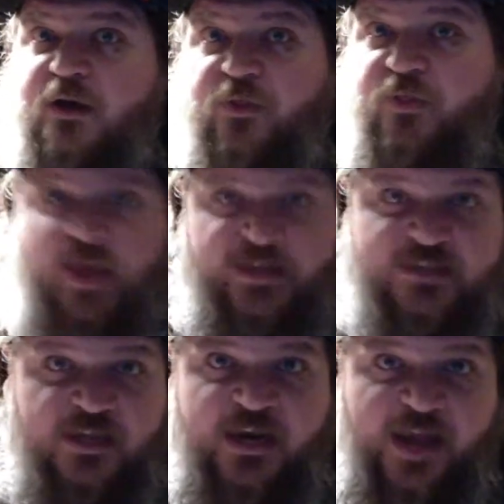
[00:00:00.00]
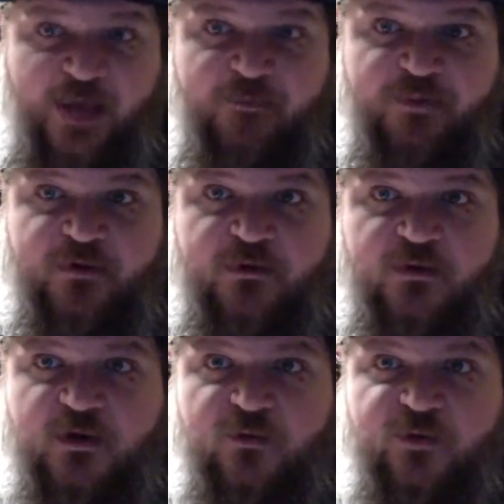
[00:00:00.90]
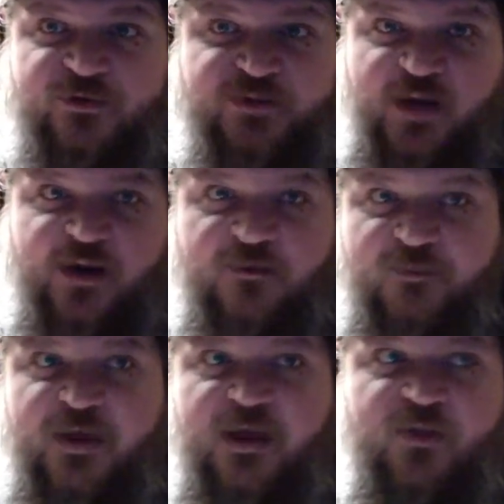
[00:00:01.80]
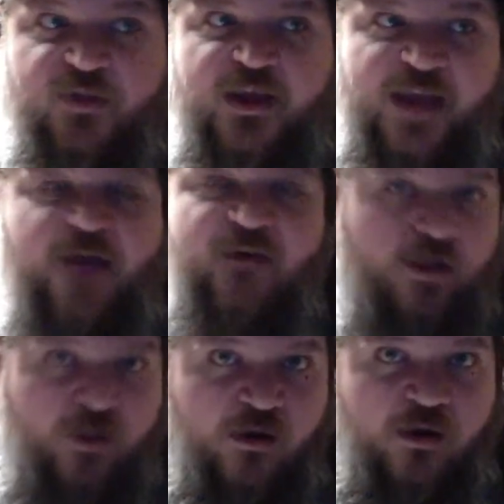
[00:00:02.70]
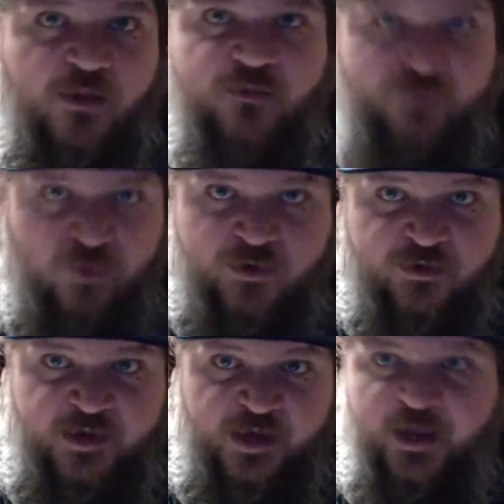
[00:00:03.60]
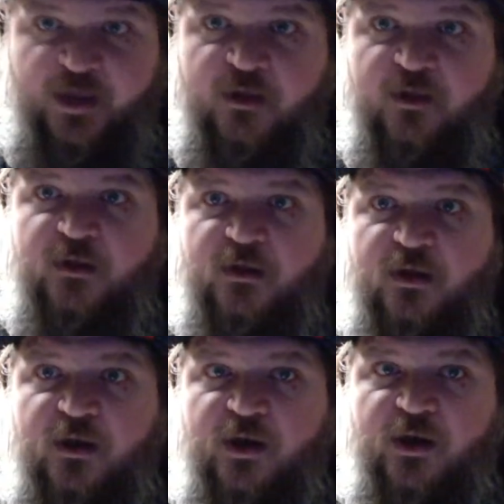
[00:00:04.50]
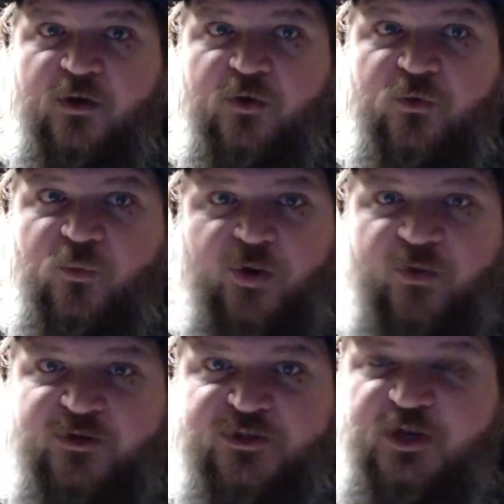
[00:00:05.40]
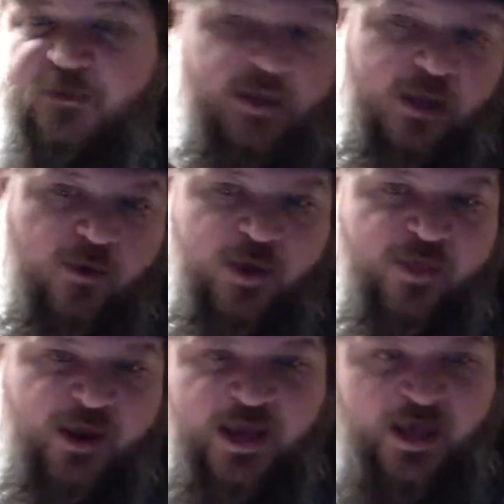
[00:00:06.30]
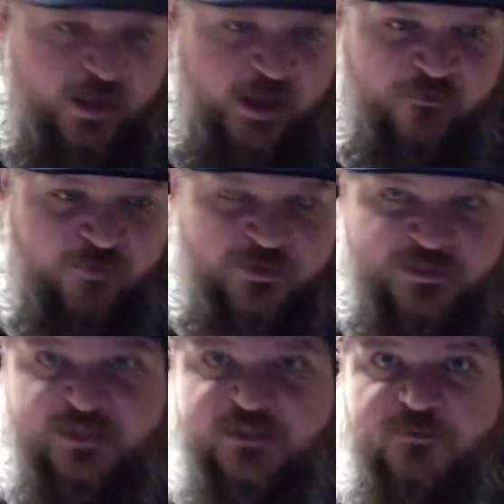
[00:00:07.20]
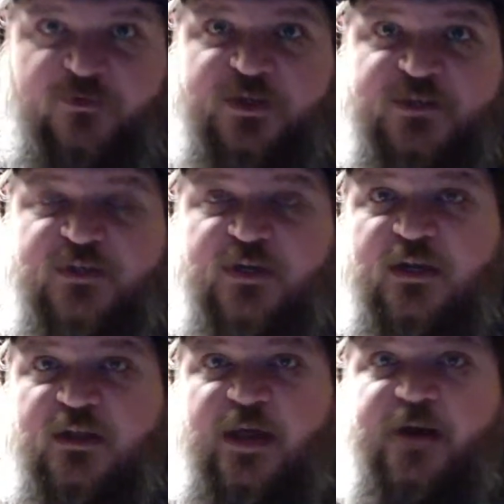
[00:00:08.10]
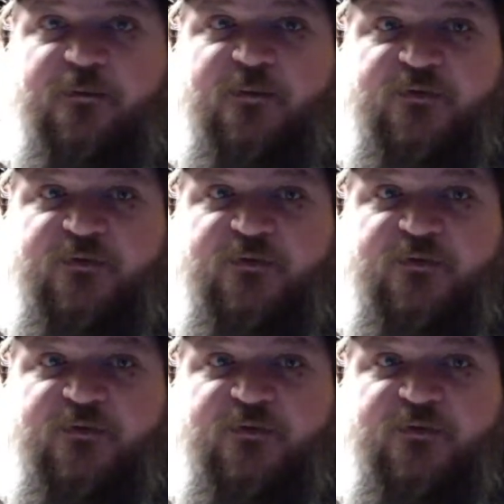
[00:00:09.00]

That's not going to happen. There's not going to be the Gary Clark on the floor today where they're just going to be like, okay, that guy, yeah, if he wants to hit some threes, let him.